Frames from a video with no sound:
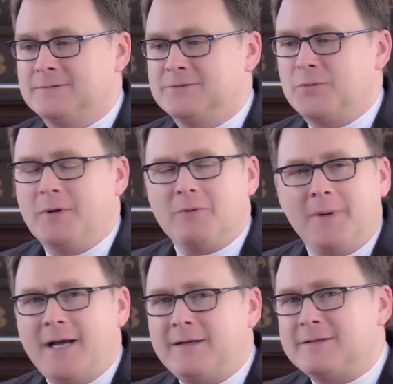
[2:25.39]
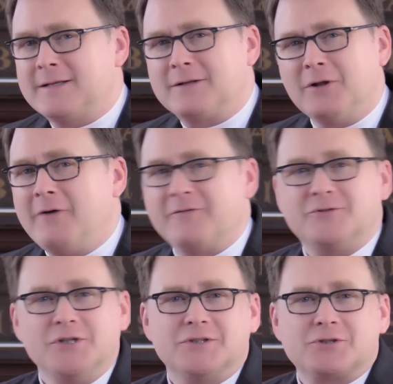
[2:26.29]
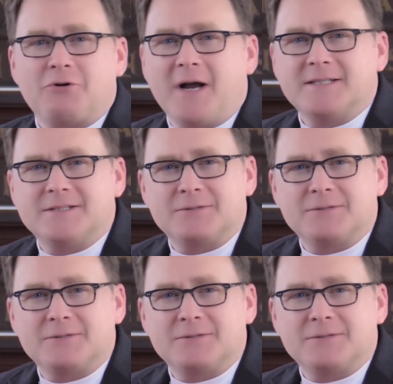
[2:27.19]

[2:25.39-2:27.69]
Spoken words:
to be reminded that the love of Jesus Christ